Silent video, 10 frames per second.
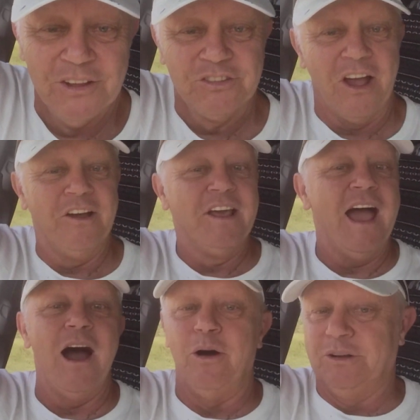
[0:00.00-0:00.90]
So
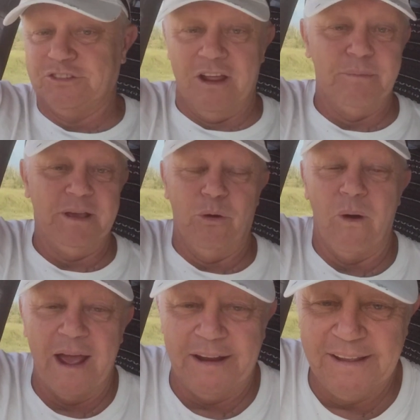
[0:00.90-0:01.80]
now it's going to be a
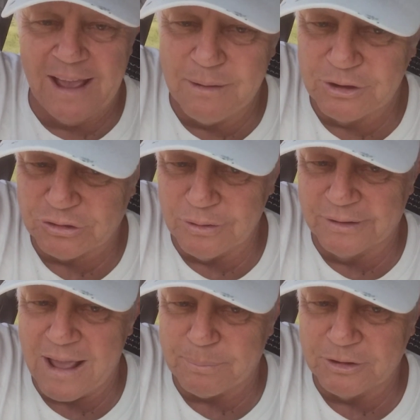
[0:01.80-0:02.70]
waiting game to see
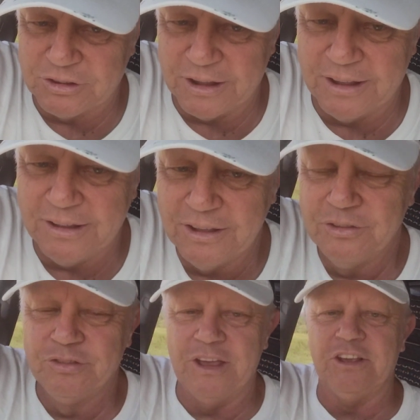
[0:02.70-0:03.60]
what happens here.
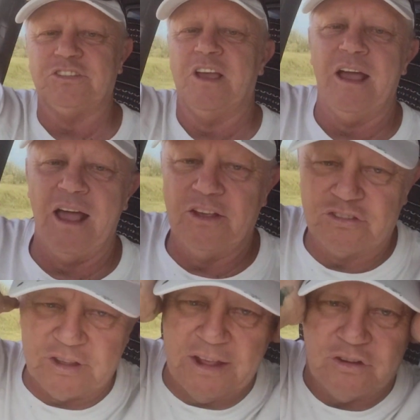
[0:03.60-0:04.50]
This
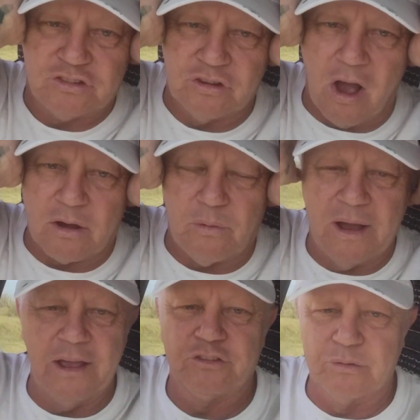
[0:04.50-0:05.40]
has sent
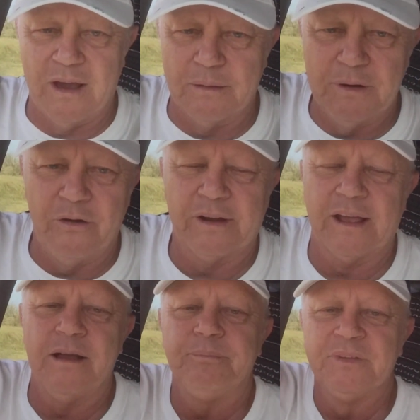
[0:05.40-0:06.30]
shockwaves throughout
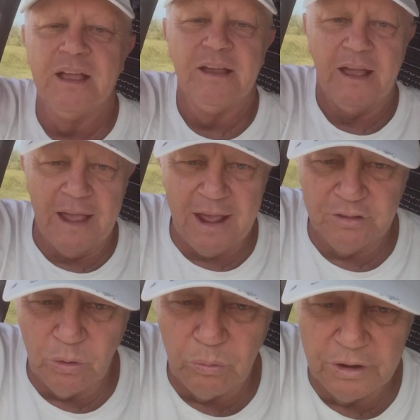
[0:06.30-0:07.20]
America
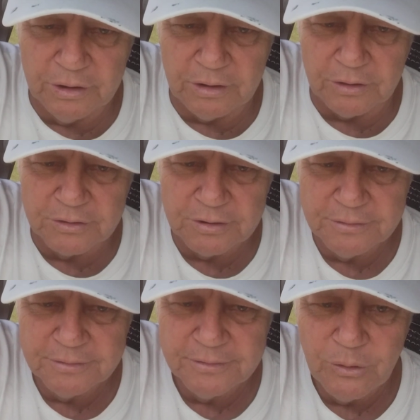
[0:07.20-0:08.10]
and the world.
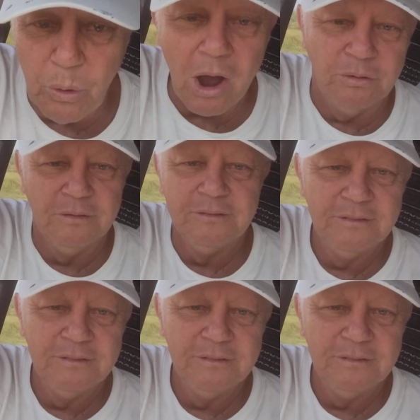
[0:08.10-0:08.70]
Woo!